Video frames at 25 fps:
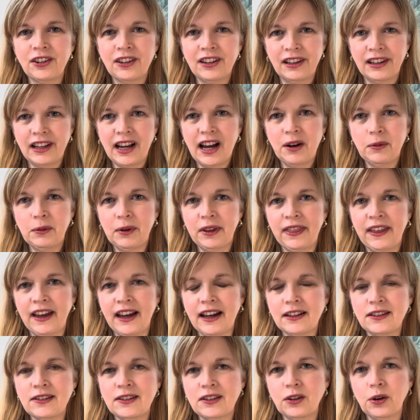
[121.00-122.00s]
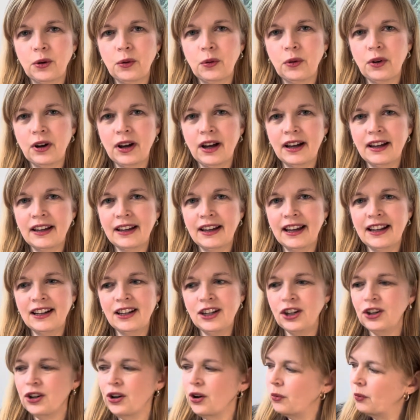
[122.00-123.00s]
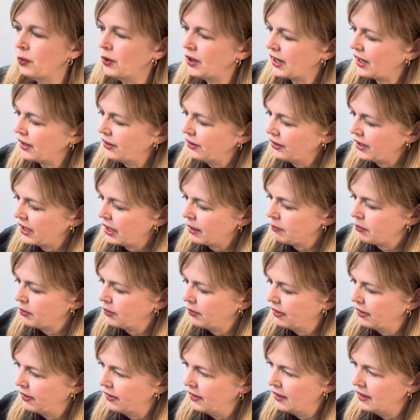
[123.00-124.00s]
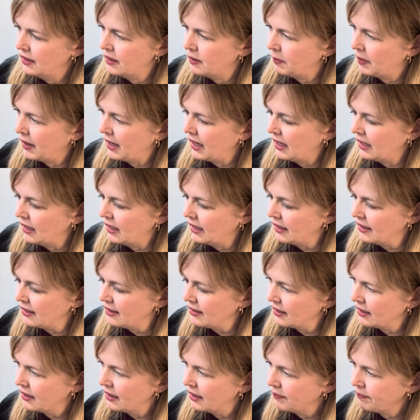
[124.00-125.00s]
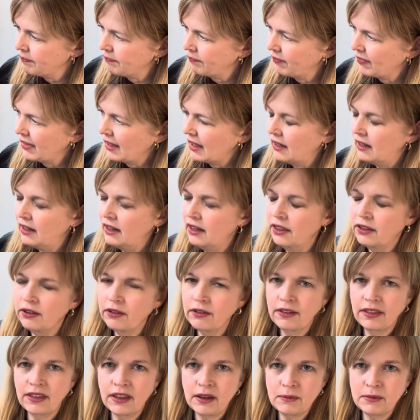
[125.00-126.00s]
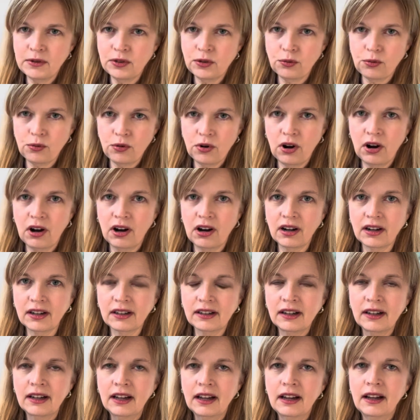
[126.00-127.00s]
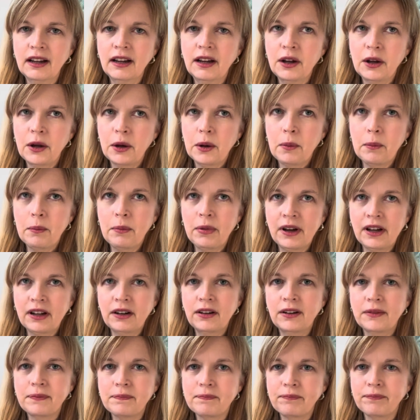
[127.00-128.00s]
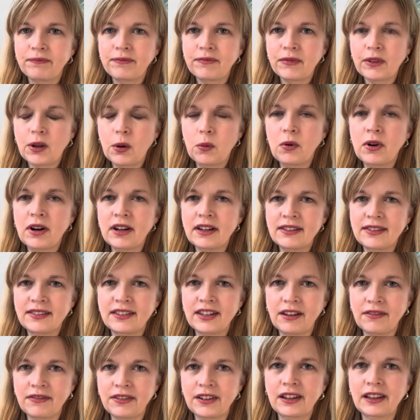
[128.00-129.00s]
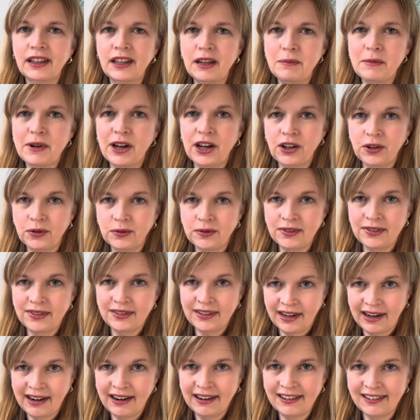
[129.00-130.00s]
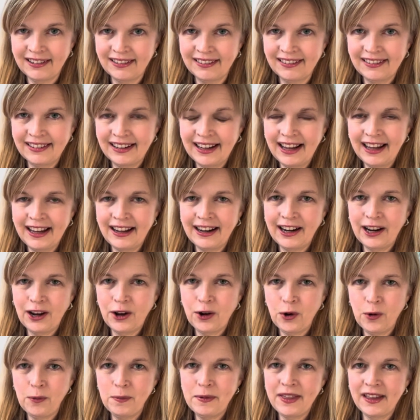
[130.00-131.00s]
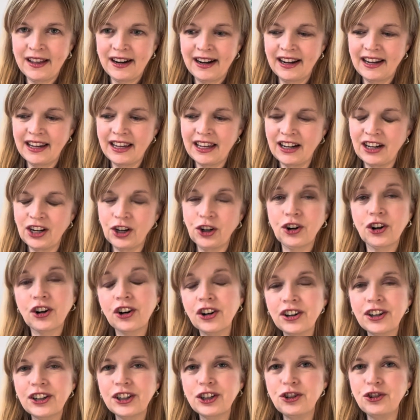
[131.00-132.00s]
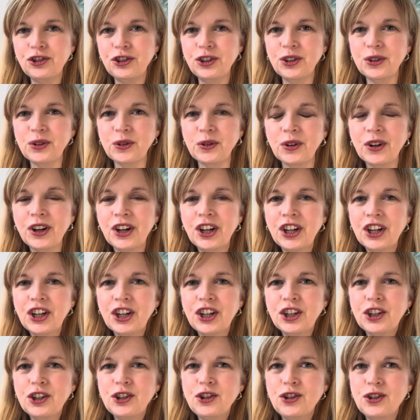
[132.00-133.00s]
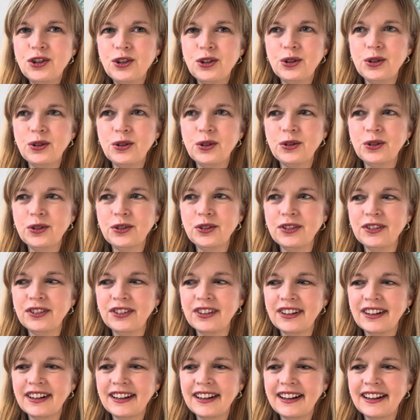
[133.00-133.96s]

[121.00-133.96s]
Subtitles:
a lot with that. So, and when I look at both of these paintings, neither of them is wrong, but one is definitely my own style. And I hope that I can encourage you to,